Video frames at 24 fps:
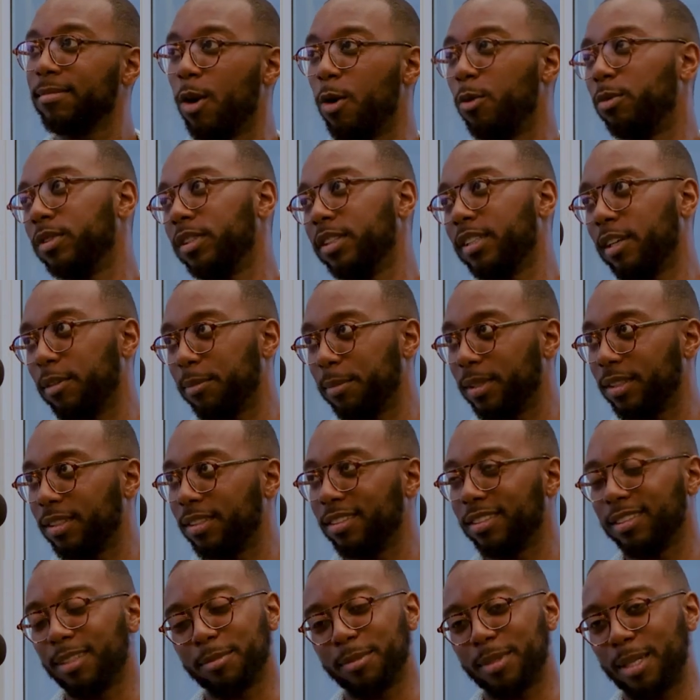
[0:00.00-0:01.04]
Hopefully, you never miss
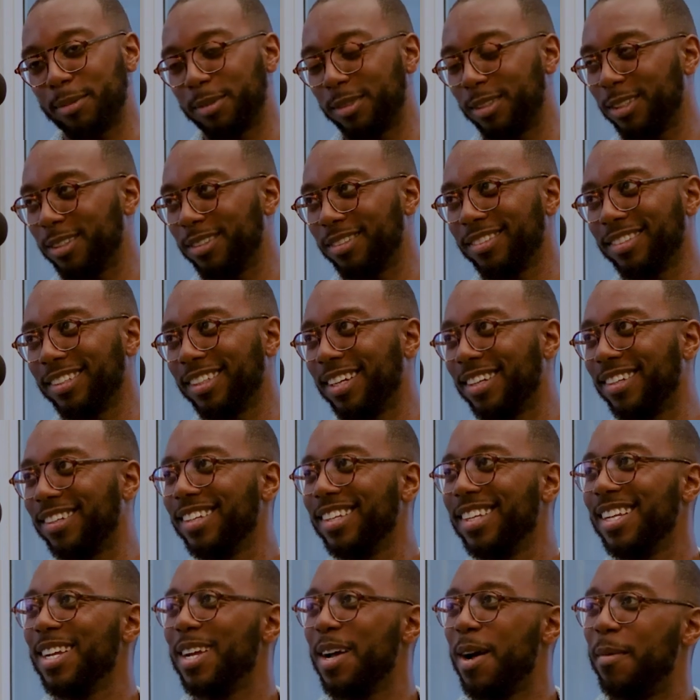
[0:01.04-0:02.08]
it. Sometimes you do, you know.
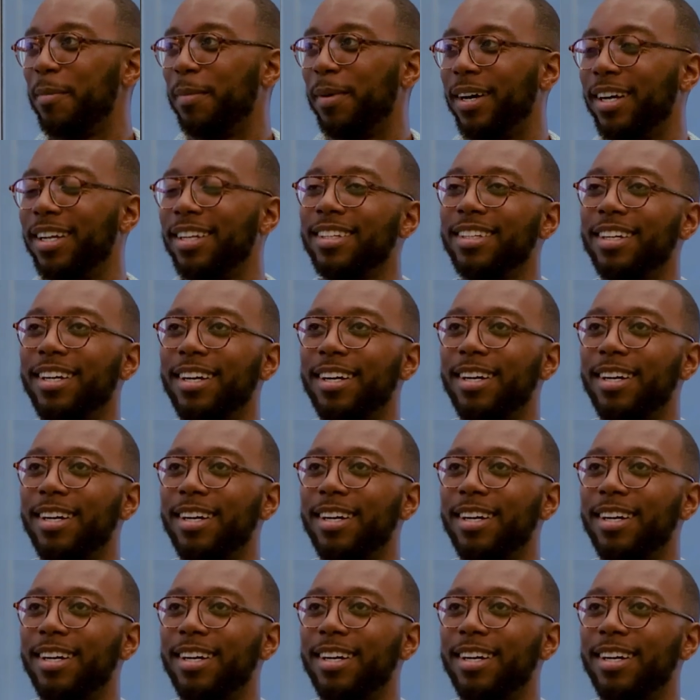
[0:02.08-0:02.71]
But